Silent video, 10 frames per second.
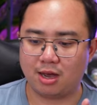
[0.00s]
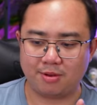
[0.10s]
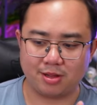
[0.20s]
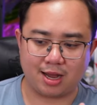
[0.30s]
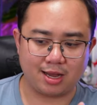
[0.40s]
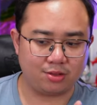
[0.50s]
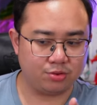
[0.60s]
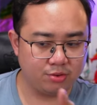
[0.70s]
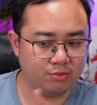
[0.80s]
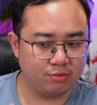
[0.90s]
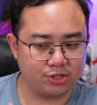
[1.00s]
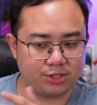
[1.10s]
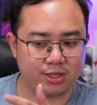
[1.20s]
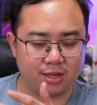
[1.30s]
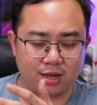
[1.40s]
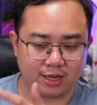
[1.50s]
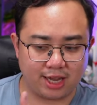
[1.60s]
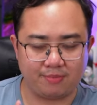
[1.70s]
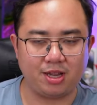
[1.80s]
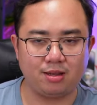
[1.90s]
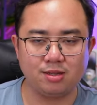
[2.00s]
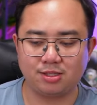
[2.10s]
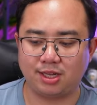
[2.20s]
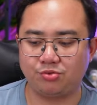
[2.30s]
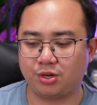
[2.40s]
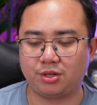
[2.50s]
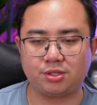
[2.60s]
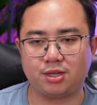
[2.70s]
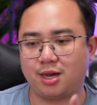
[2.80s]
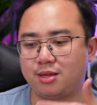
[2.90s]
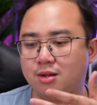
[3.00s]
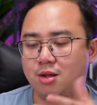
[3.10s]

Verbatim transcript: I mean, I don't see a gaming-centric design